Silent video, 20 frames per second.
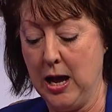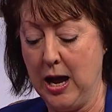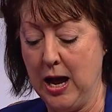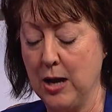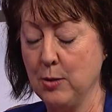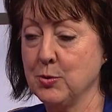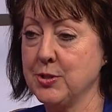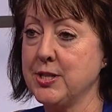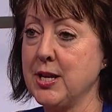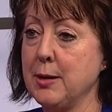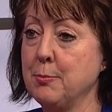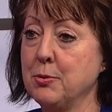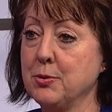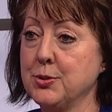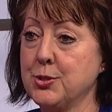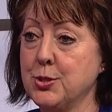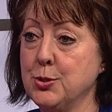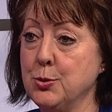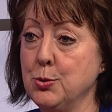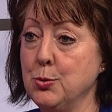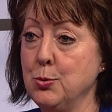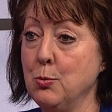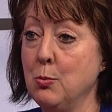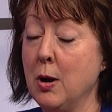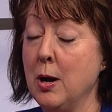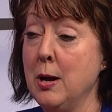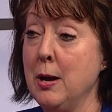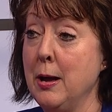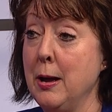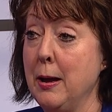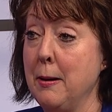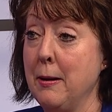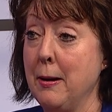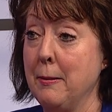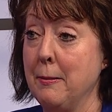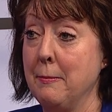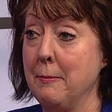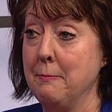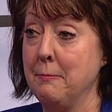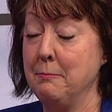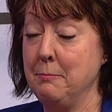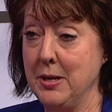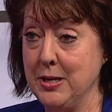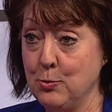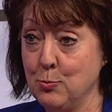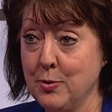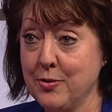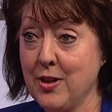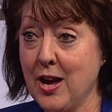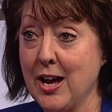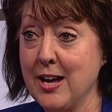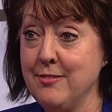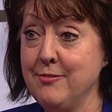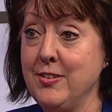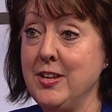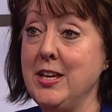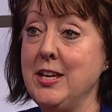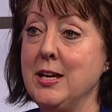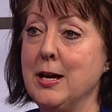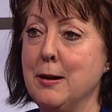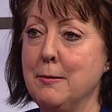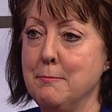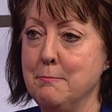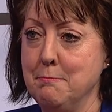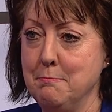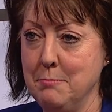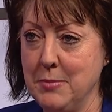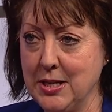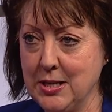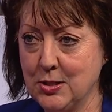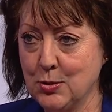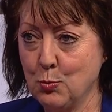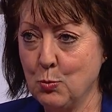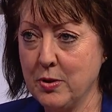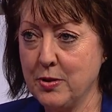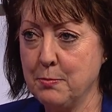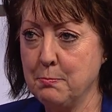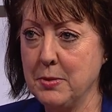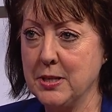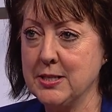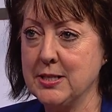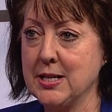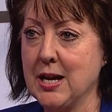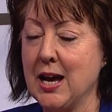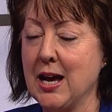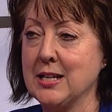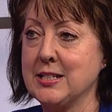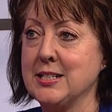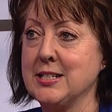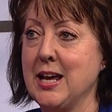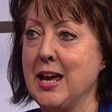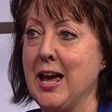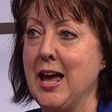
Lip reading: I was able to meet with Hy-Vee, meet with MnDOT,